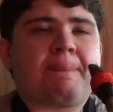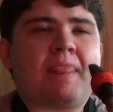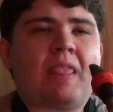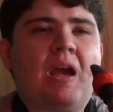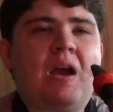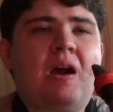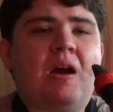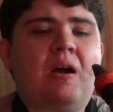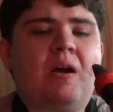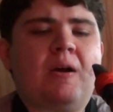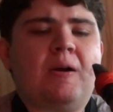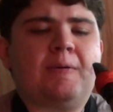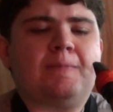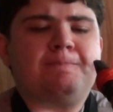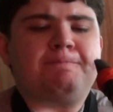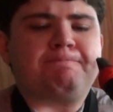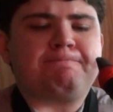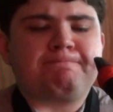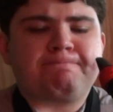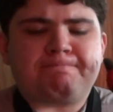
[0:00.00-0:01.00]

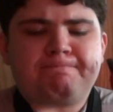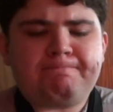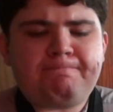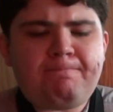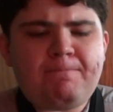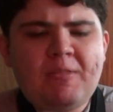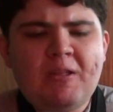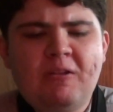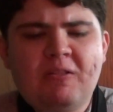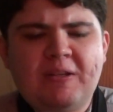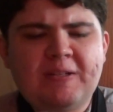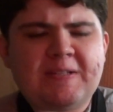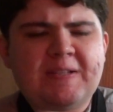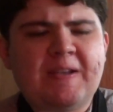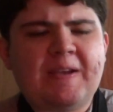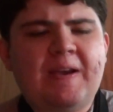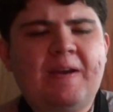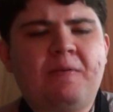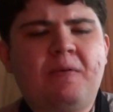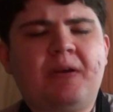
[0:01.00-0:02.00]
let's
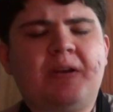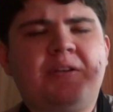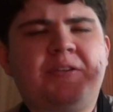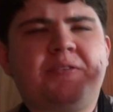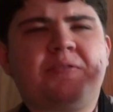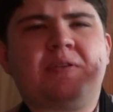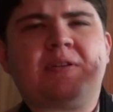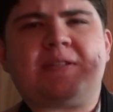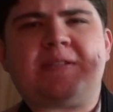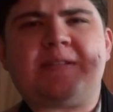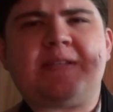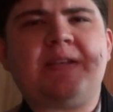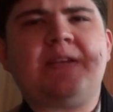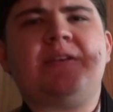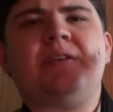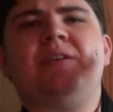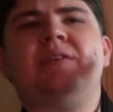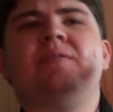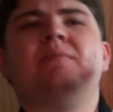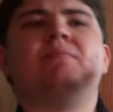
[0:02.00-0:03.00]
say I want to do a
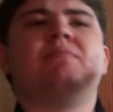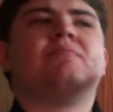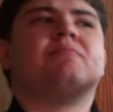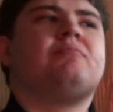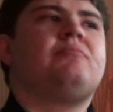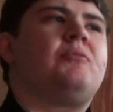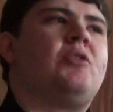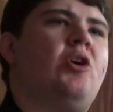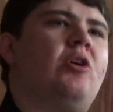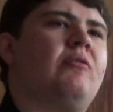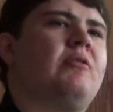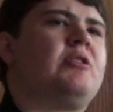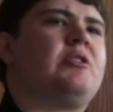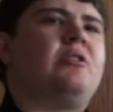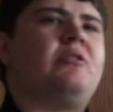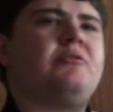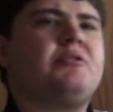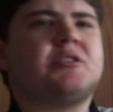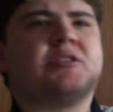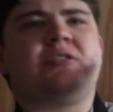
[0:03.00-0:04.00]
C
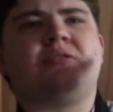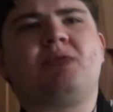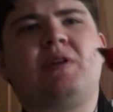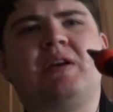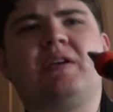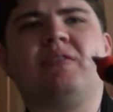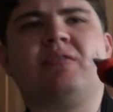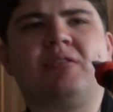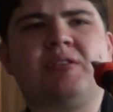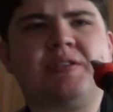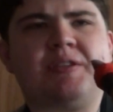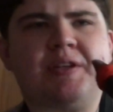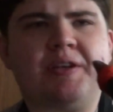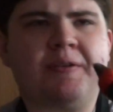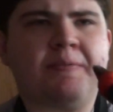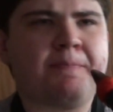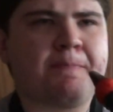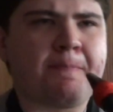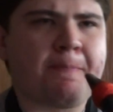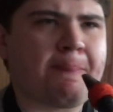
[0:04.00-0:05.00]
overtone, just a regular
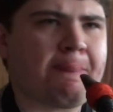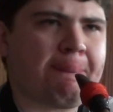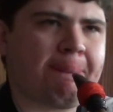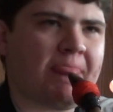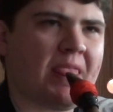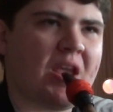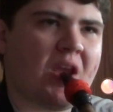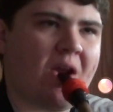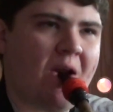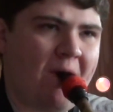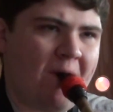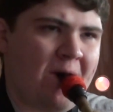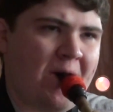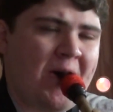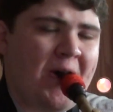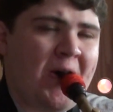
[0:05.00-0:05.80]
C, you know.